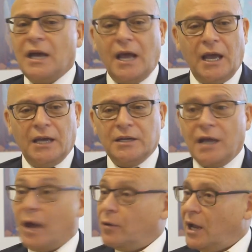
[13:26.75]
And
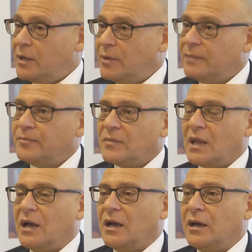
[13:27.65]
our neighbour,
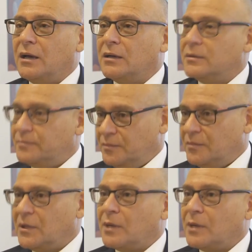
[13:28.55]
the